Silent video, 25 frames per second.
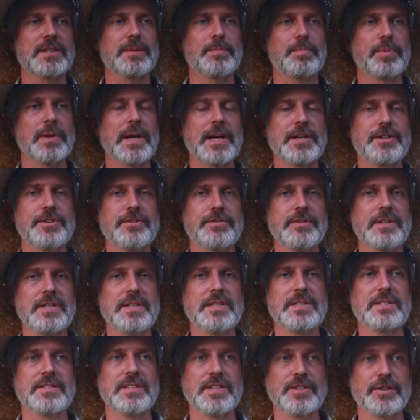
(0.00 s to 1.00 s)
to plant
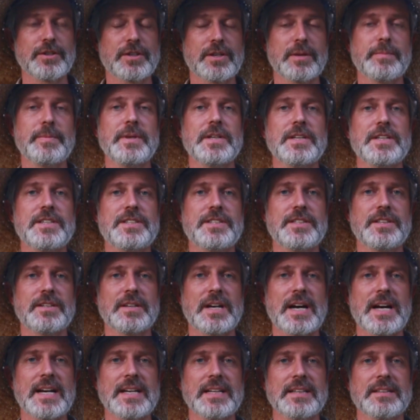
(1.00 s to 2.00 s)
trees, then you're committed to
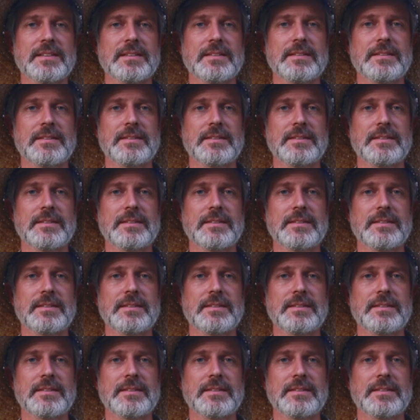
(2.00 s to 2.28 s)
your height.